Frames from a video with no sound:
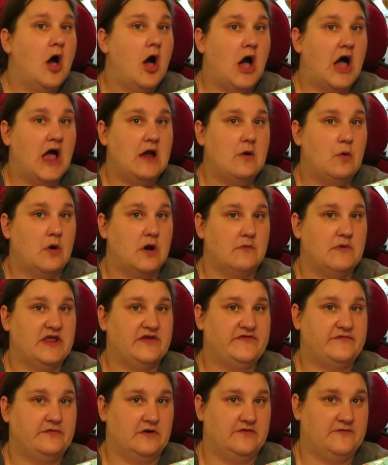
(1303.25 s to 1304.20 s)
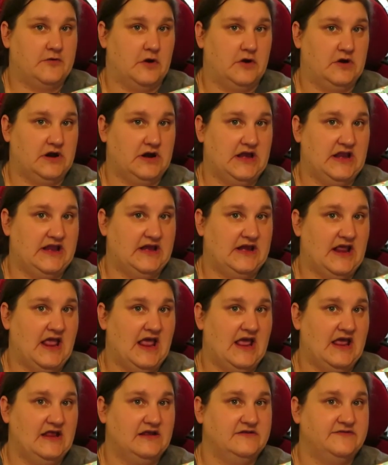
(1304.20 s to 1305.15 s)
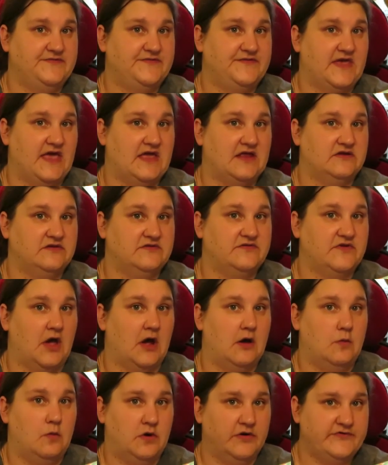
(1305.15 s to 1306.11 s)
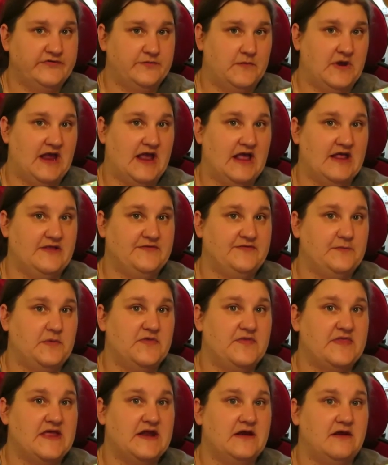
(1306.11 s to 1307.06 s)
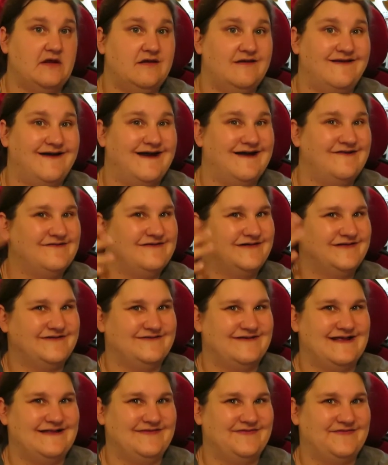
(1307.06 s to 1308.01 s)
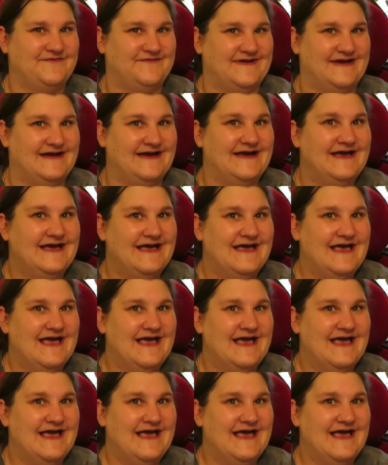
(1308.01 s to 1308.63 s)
I want to make sure I've got clean hands and I'll wash my hands but then I've got to transfer